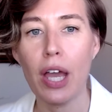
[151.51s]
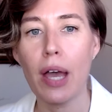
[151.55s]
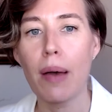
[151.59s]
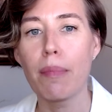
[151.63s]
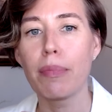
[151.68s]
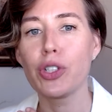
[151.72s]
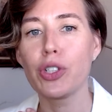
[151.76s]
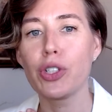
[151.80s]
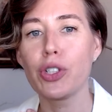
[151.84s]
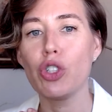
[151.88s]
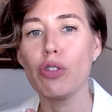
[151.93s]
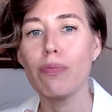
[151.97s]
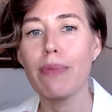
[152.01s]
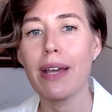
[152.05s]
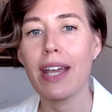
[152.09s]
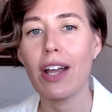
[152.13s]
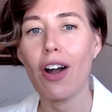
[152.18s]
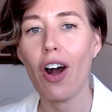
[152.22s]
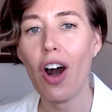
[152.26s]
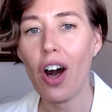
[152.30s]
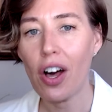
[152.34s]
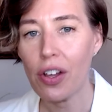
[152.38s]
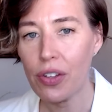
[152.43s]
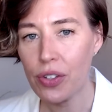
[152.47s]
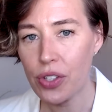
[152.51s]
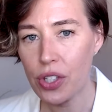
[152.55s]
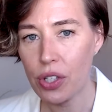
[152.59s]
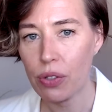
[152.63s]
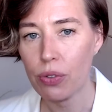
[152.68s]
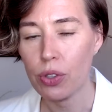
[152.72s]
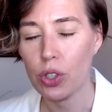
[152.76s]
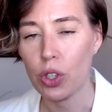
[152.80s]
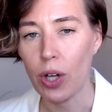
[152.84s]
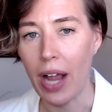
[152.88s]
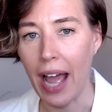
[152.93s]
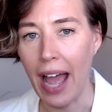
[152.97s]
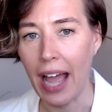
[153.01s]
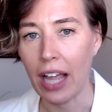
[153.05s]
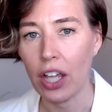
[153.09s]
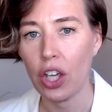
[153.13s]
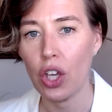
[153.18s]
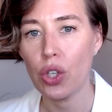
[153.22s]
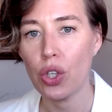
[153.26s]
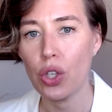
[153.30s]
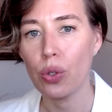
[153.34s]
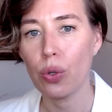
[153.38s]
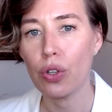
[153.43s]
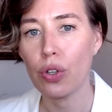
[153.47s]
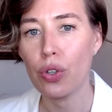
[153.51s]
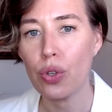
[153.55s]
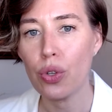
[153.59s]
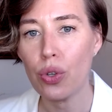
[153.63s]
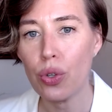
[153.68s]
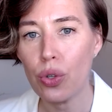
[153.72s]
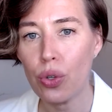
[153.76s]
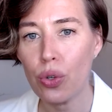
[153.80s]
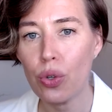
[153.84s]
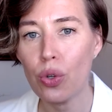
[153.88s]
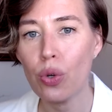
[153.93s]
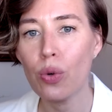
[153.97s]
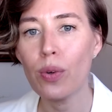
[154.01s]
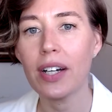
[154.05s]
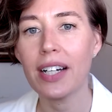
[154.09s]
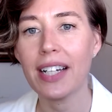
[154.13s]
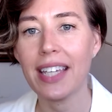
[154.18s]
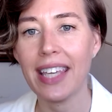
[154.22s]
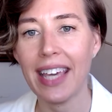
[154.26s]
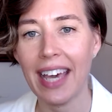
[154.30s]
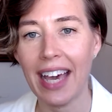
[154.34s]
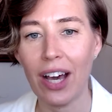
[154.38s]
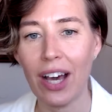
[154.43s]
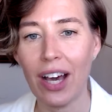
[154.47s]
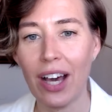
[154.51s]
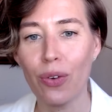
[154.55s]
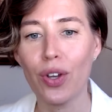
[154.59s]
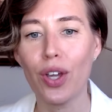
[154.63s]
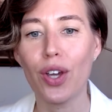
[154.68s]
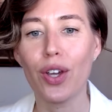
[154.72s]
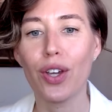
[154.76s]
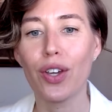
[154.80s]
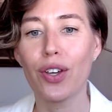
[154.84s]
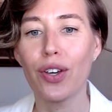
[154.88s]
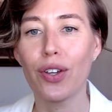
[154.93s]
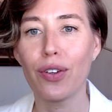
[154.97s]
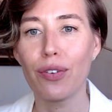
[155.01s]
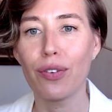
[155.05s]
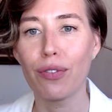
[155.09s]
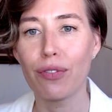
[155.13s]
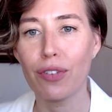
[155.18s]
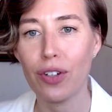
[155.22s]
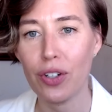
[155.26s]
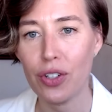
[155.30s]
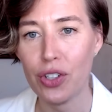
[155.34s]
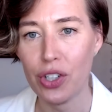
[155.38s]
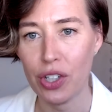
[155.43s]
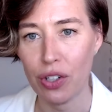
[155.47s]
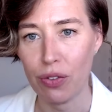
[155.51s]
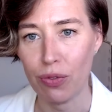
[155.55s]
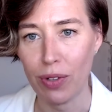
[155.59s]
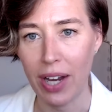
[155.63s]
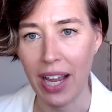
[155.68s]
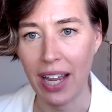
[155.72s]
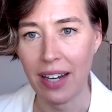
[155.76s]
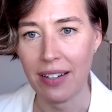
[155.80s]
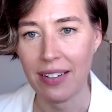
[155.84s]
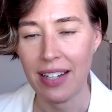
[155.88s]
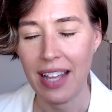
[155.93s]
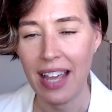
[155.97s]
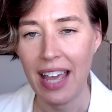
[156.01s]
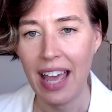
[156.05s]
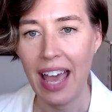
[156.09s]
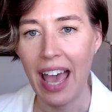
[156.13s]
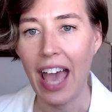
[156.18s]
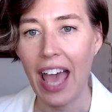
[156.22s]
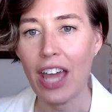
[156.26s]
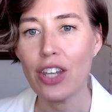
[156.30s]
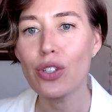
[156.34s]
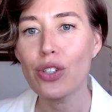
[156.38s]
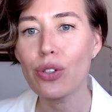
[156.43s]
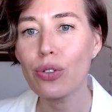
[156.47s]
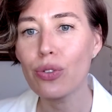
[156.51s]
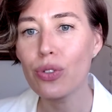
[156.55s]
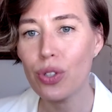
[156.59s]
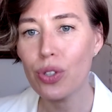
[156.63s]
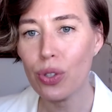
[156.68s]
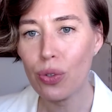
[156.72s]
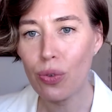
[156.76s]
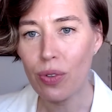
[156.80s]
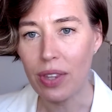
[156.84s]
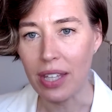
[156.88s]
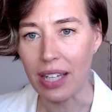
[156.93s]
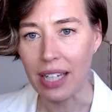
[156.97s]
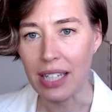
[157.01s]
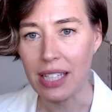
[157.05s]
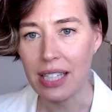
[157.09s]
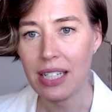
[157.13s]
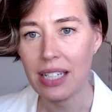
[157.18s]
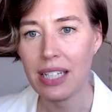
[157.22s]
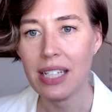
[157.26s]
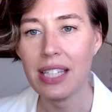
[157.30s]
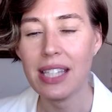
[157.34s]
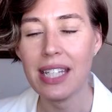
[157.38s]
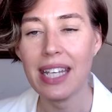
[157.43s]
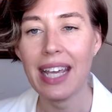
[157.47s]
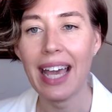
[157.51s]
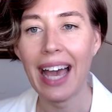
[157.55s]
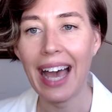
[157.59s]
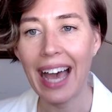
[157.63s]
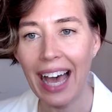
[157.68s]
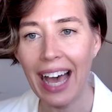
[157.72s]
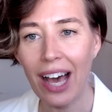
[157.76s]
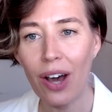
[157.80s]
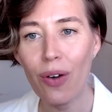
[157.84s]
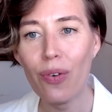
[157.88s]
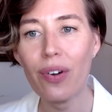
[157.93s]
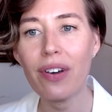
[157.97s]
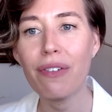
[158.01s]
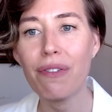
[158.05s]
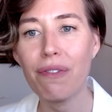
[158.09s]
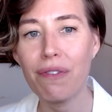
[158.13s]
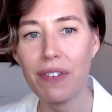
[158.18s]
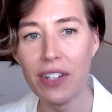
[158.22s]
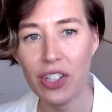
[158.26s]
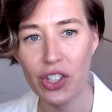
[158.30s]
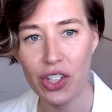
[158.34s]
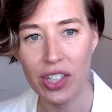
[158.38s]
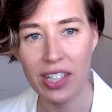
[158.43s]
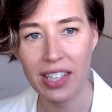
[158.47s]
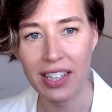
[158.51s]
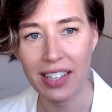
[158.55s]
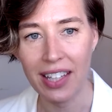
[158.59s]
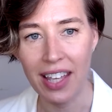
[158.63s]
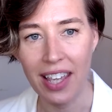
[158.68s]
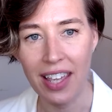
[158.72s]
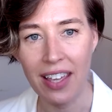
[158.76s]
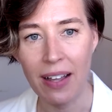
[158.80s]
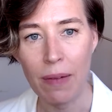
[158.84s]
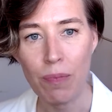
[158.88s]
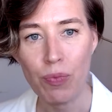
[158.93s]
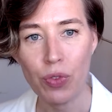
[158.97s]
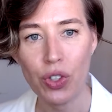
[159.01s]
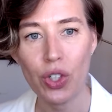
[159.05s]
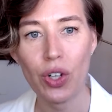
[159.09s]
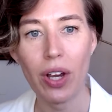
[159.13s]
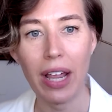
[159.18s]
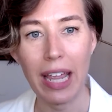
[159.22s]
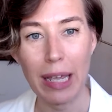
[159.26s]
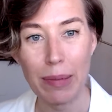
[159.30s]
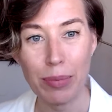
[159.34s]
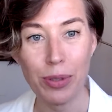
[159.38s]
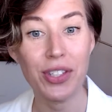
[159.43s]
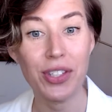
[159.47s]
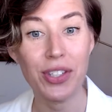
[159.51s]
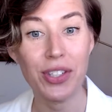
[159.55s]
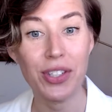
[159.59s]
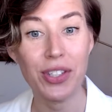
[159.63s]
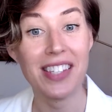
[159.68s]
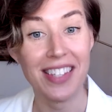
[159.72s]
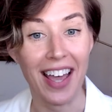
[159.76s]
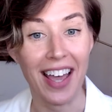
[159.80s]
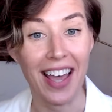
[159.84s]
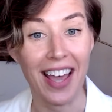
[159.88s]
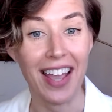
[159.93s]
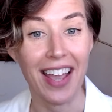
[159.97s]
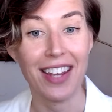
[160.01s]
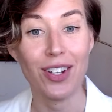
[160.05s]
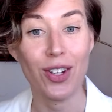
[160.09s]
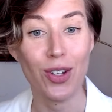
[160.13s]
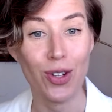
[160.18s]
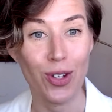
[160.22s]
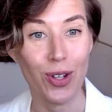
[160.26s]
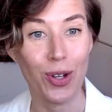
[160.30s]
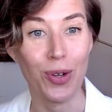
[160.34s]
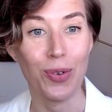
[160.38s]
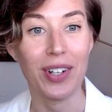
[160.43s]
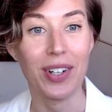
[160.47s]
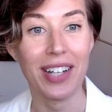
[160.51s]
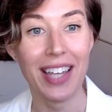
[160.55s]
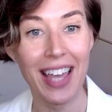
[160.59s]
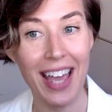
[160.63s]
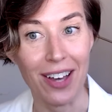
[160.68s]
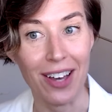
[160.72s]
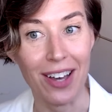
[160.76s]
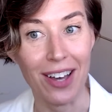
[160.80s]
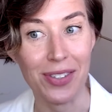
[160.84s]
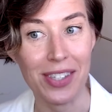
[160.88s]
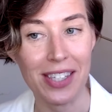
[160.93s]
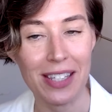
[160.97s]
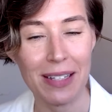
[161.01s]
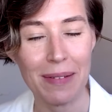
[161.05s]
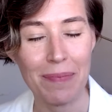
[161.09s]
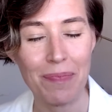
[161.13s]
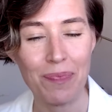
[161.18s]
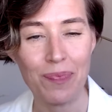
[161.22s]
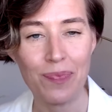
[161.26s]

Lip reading: But you may also track your new account conversion rate. And you'll do this to see how efficiently you're able to sign new accounts.